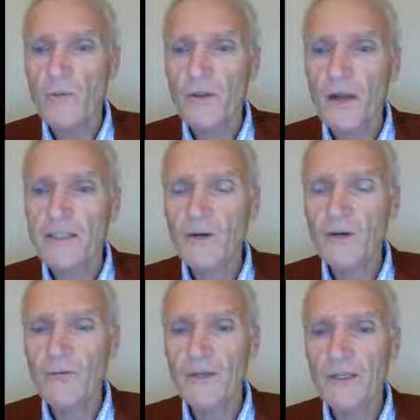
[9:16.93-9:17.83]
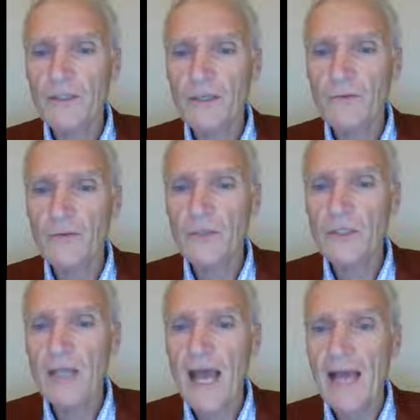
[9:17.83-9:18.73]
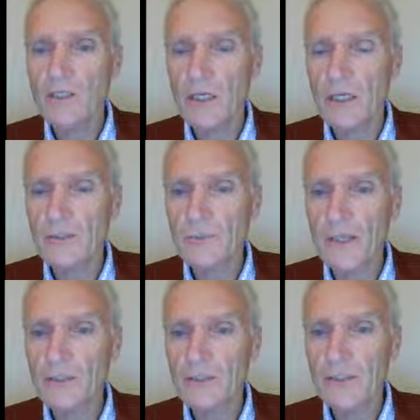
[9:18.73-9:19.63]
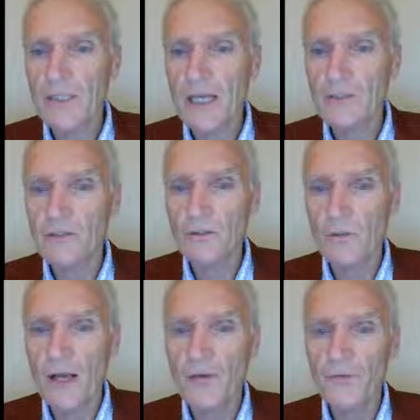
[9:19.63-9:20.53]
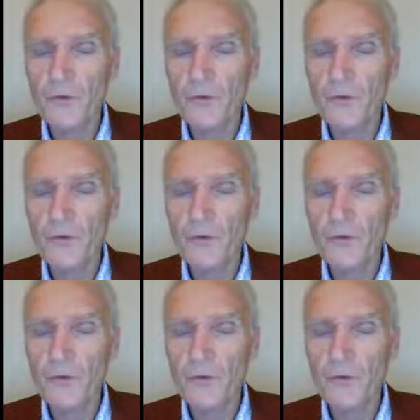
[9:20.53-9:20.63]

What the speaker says: with arteriovenous difference and gene expression studies as well.